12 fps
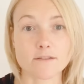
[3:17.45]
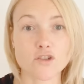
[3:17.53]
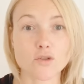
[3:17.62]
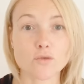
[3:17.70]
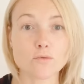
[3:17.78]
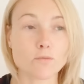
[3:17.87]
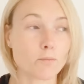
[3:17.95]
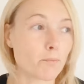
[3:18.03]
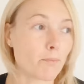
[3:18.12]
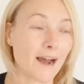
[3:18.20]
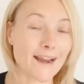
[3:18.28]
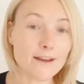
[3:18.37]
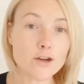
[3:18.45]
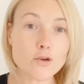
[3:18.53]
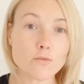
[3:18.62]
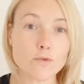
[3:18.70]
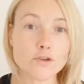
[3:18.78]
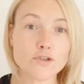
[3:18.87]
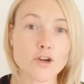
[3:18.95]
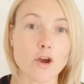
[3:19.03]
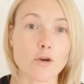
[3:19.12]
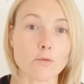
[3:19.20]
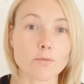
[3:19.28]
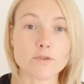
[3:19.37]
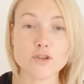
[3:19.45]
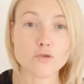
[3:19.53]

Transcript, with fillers: to buy a new wardrobe,